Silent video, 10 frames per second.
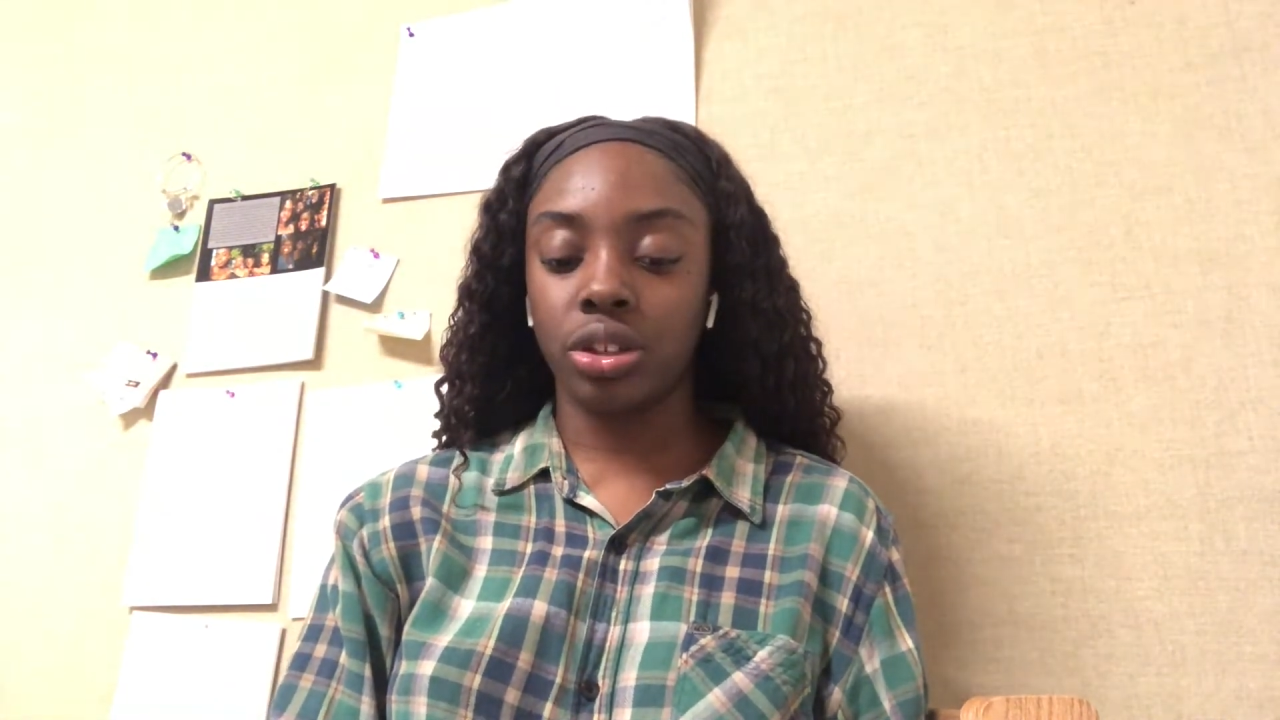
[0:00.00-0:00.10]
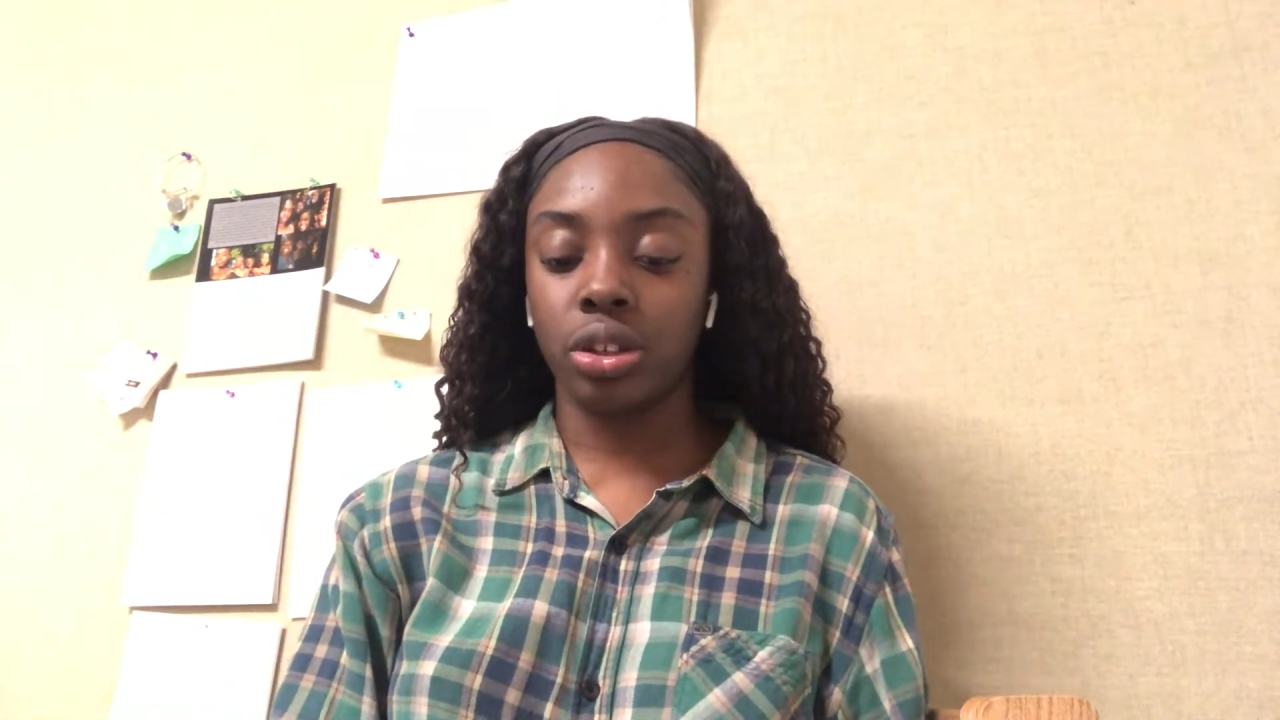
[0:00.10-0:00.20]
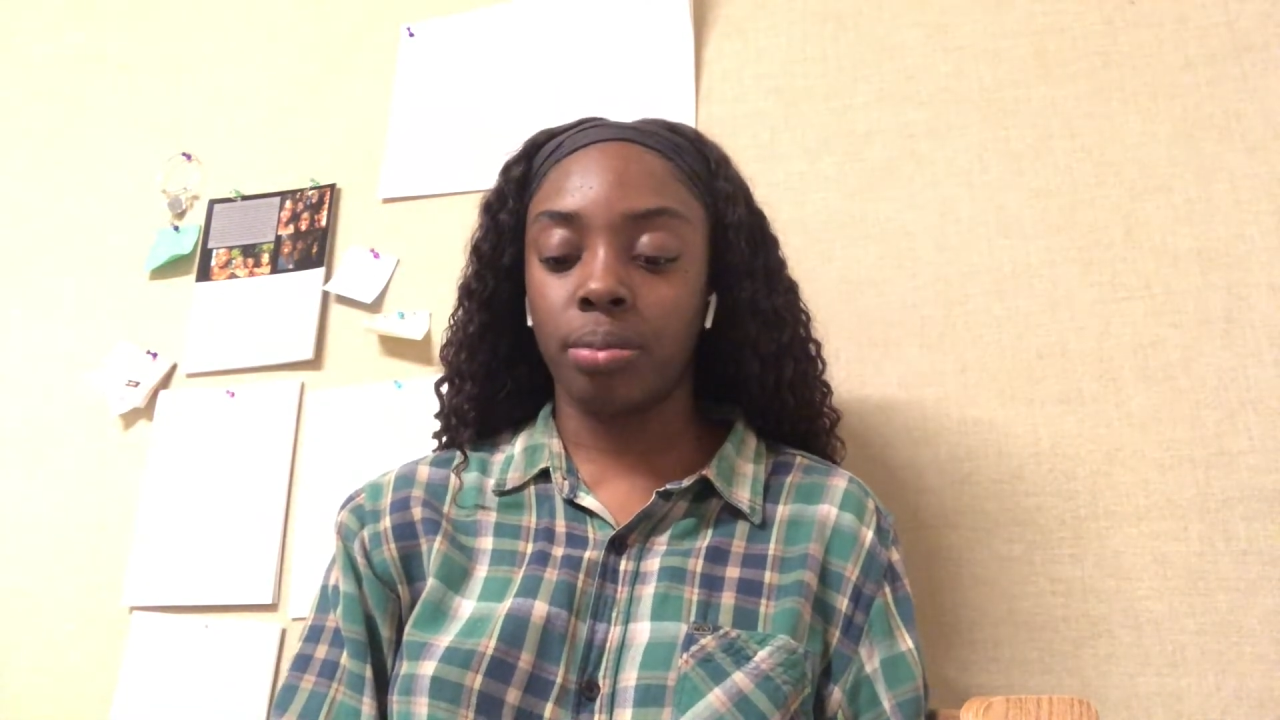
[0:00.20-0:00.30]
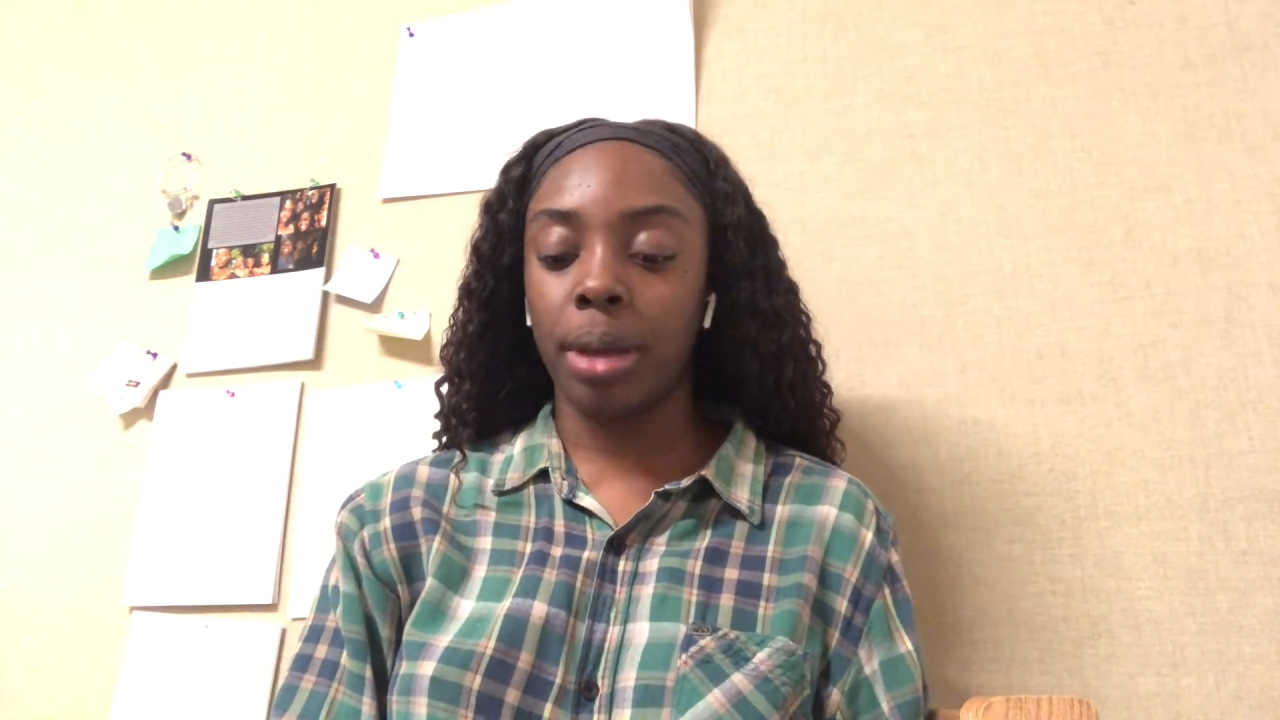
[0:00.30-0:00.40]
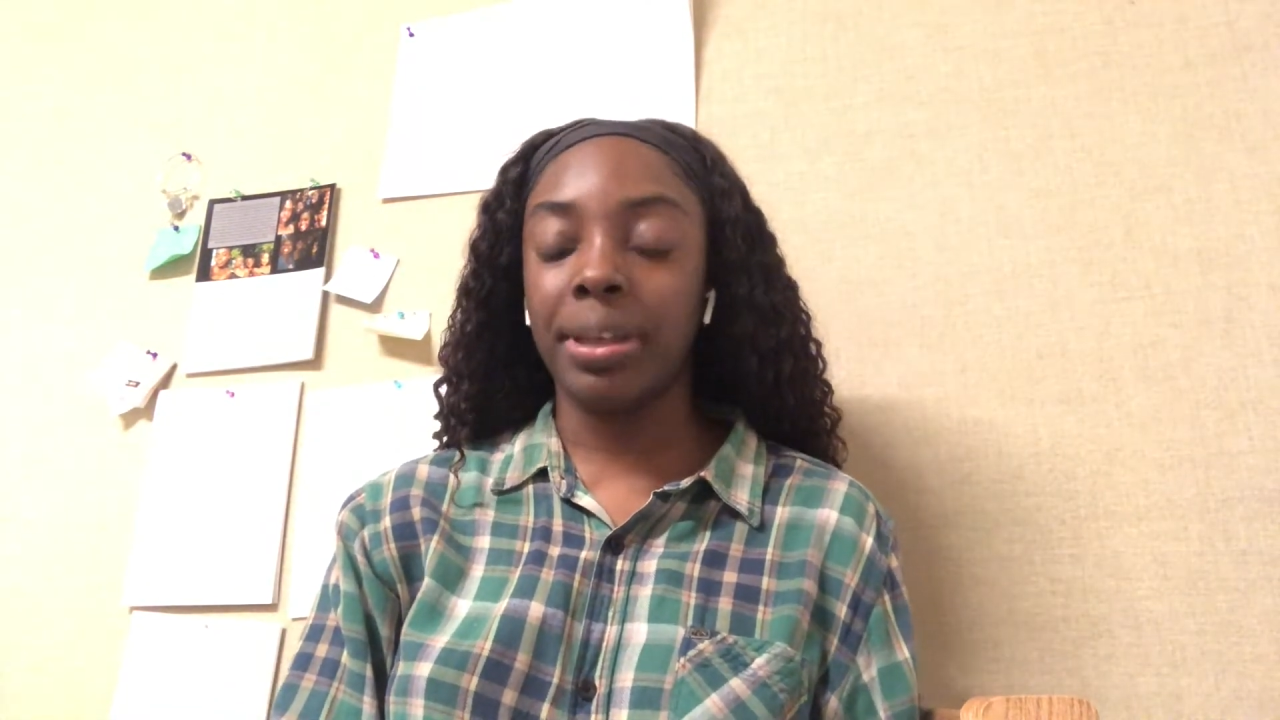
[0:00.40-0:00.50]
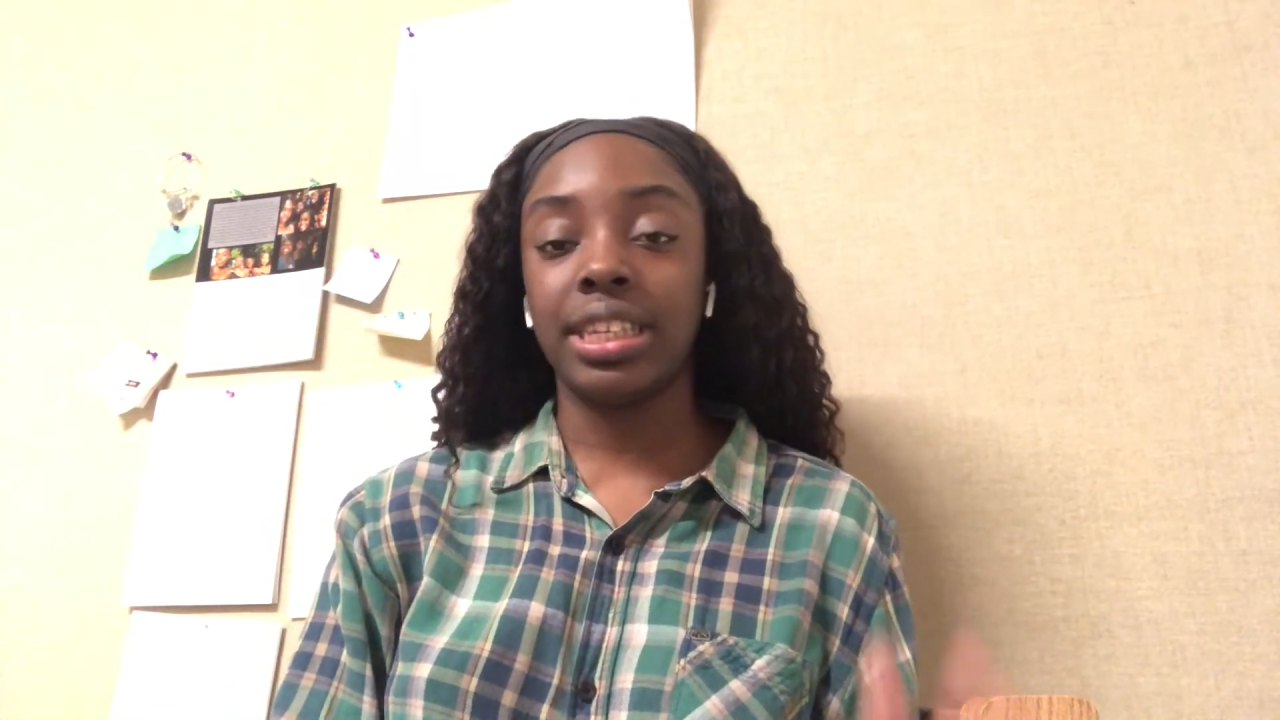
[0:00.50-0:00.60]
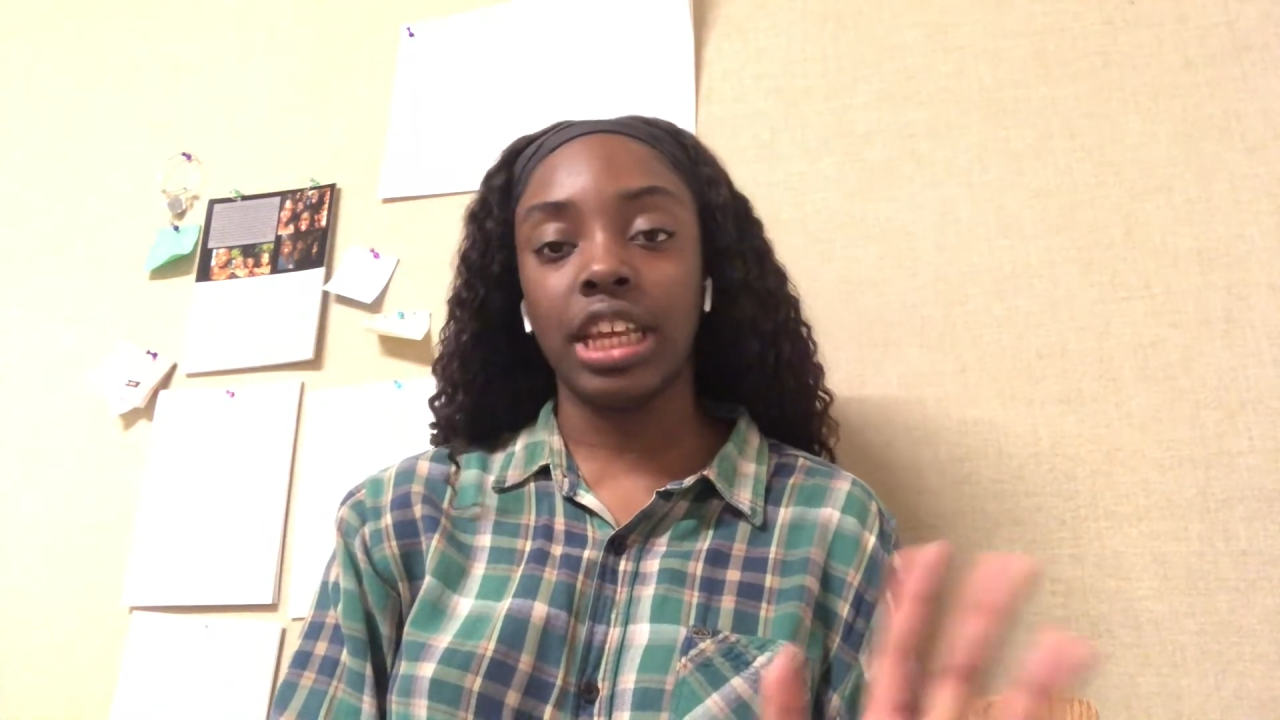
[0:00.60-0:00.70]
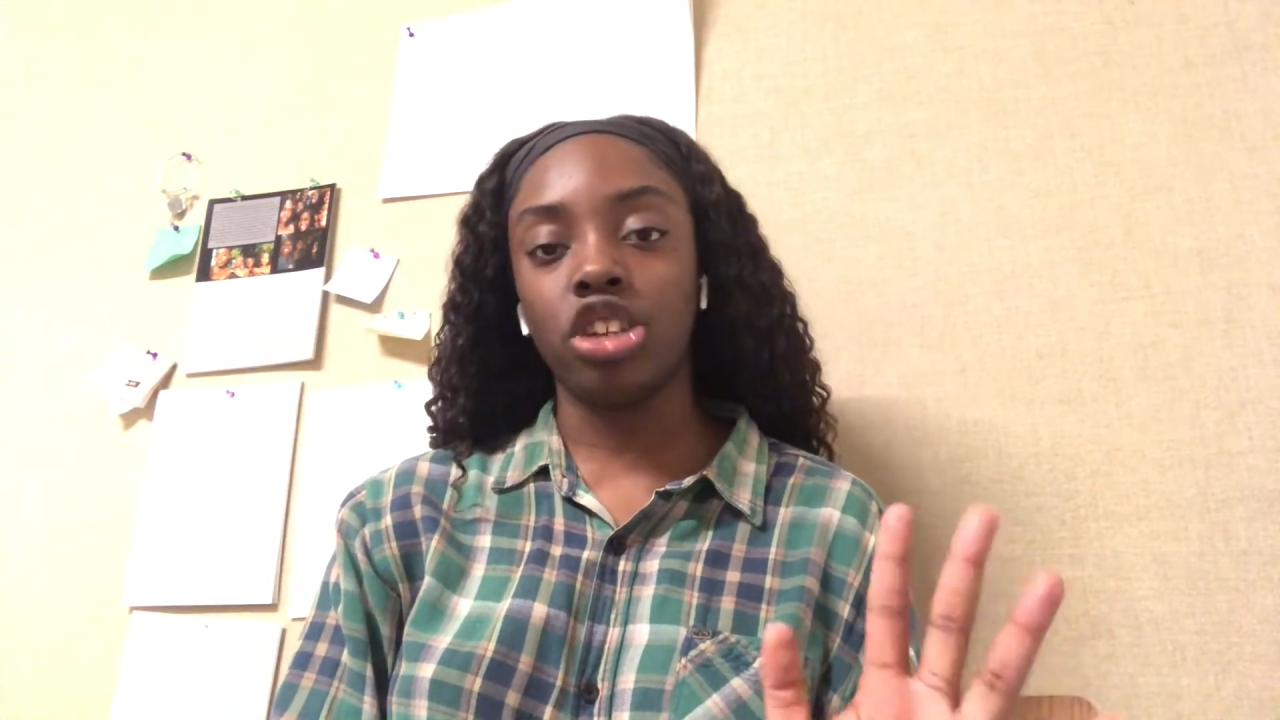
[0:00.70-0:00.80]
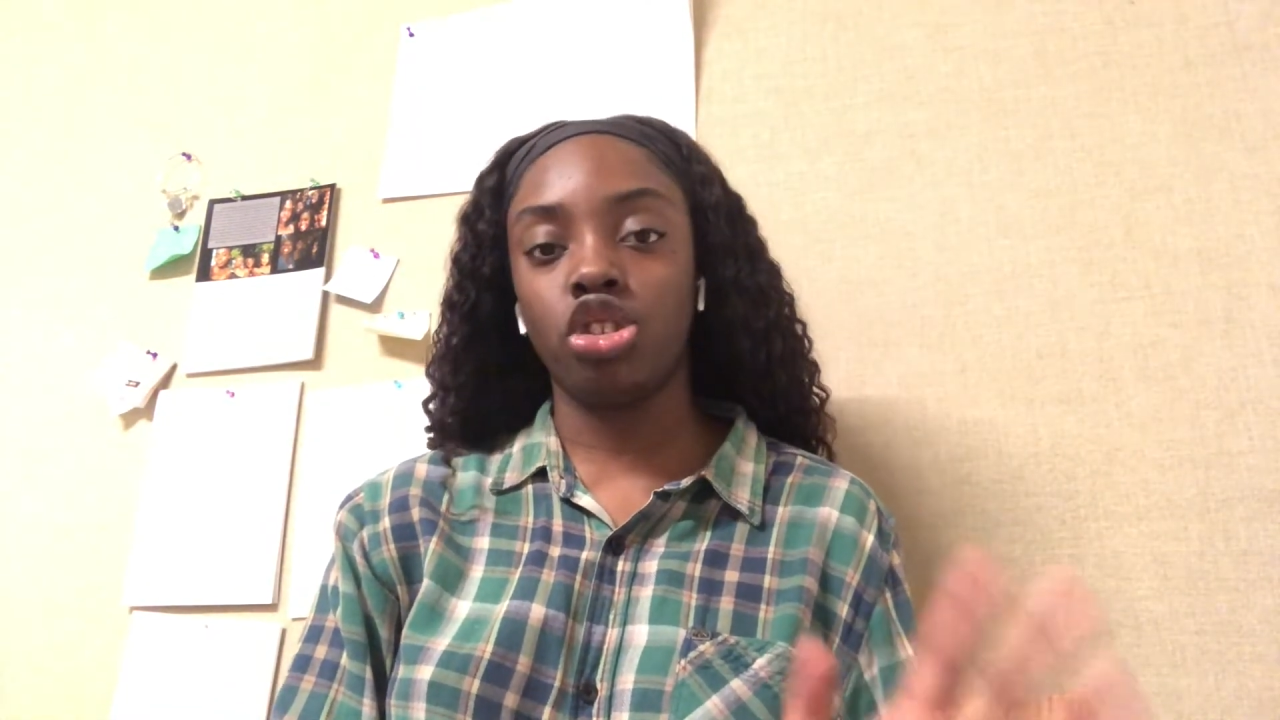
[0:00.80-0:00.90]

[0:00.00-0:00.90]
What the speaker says: or maybe 6